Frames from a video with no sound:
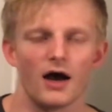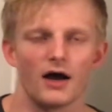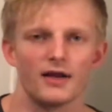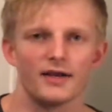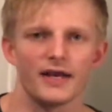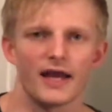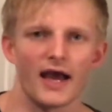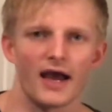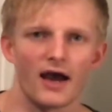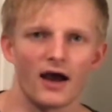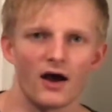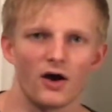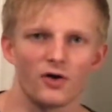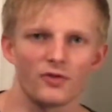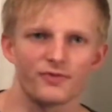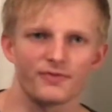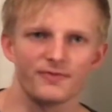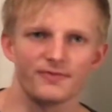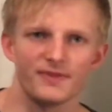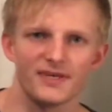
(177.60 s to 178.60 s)

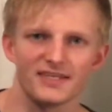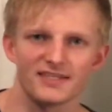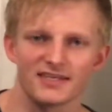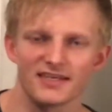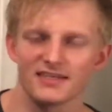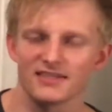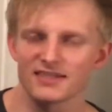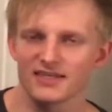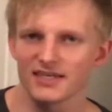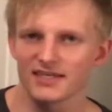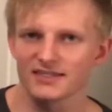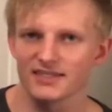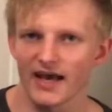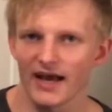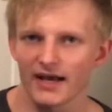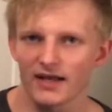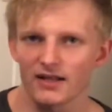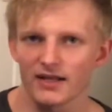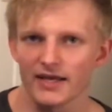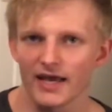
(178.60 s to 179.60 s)
Now, this isn't
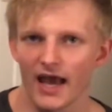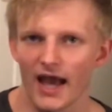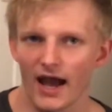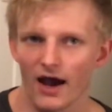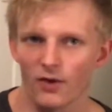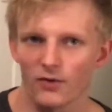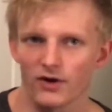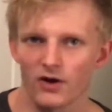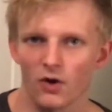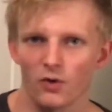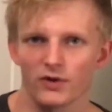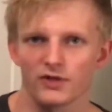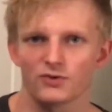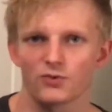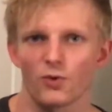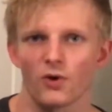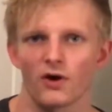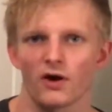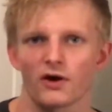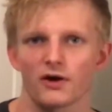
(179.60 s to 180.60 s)
exactly how it always
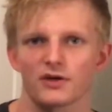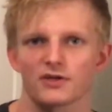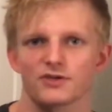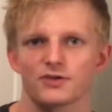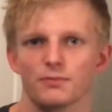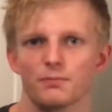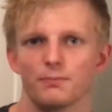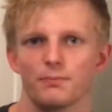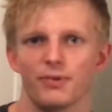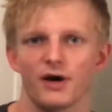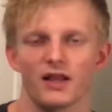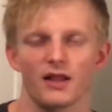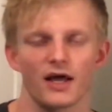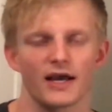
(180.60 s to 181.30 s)
works, but